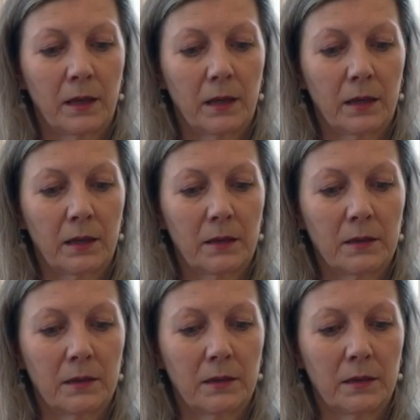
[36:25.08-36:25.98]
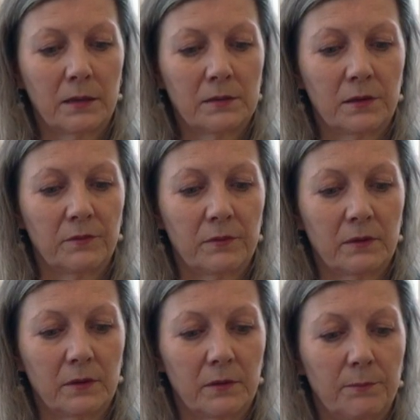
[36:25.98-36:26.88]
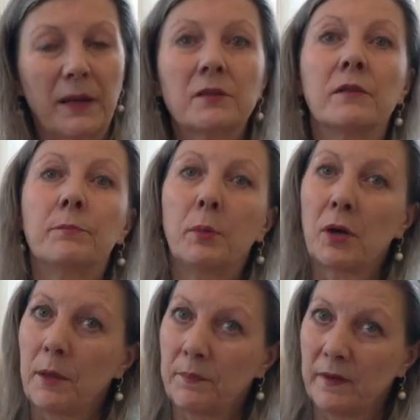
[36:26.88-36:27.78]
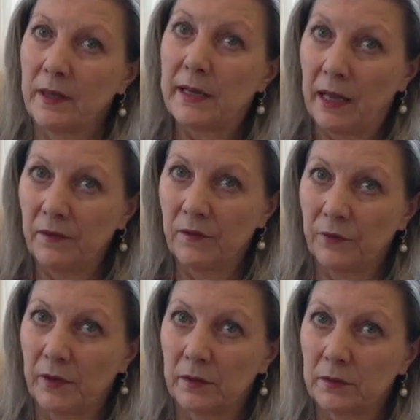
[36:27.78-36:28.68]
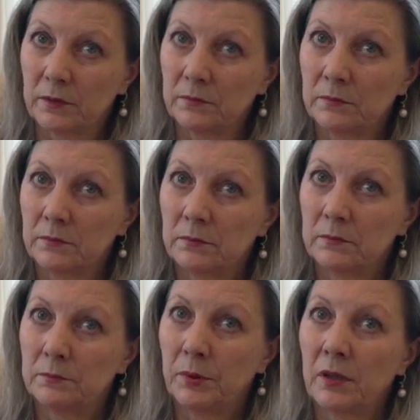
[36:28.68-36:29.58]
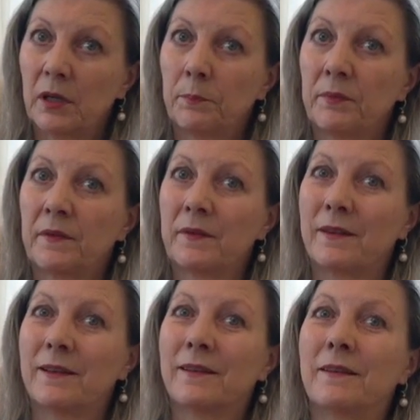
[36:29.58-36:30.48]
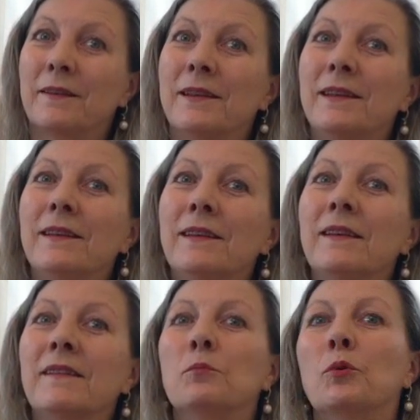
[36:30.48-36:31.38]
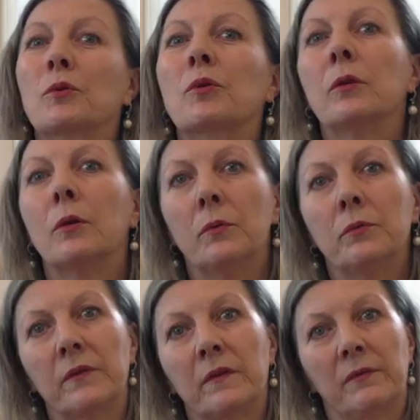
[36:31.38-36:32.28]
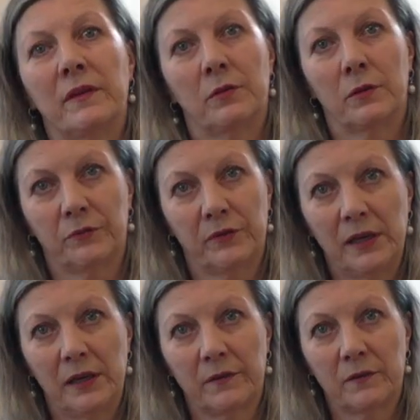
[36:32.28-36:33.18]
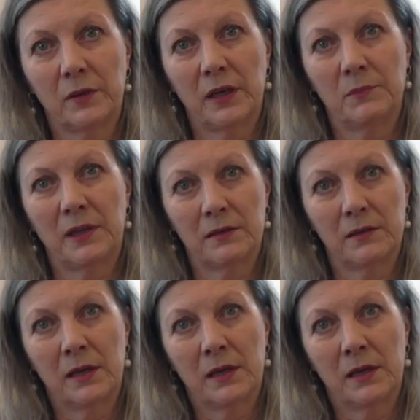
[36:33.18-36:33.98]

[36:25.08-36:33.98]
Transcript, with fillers: uh, and uh, but perhaps a nice father, perhaps uh, he is more close with her feelings to him, then